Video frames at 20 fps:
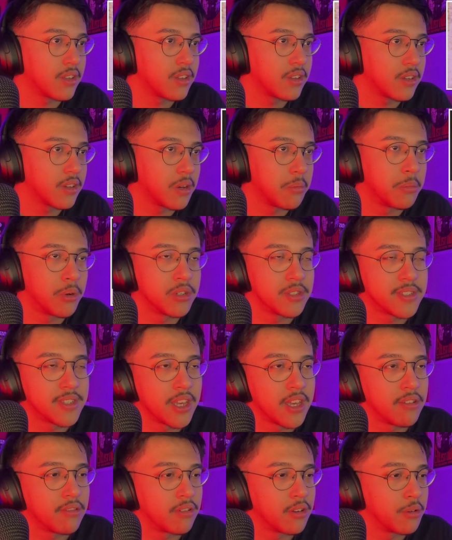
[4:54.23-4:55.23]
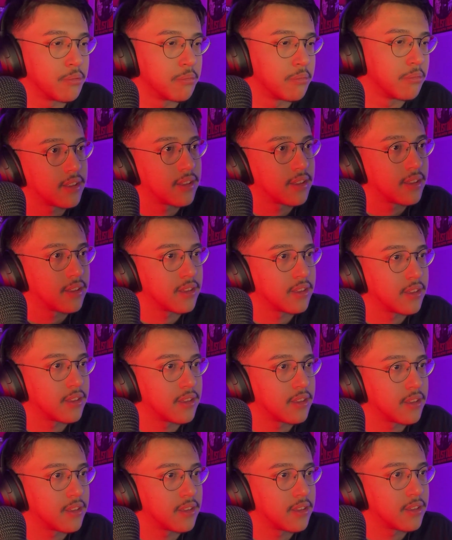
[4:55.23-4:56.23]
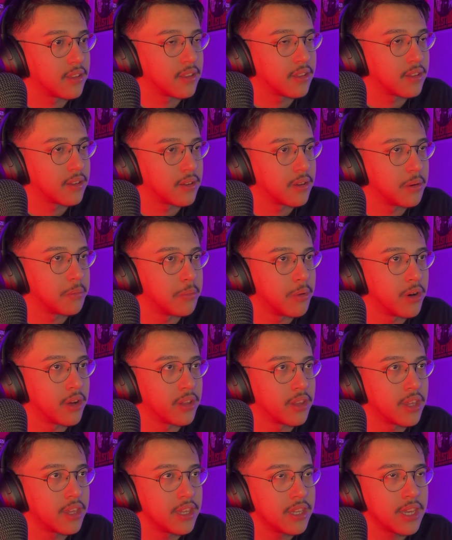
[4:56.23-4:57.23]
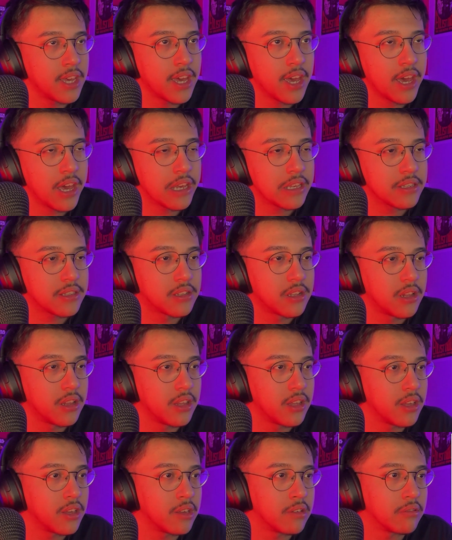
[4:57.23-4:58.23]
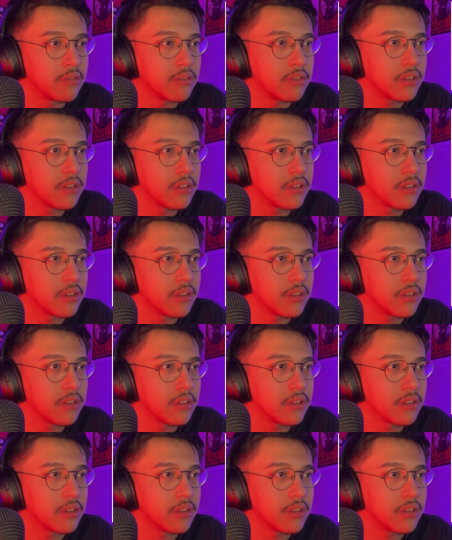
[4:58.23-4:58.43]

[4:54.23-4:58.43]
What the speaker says: Come on, save him. Come on, he has to live.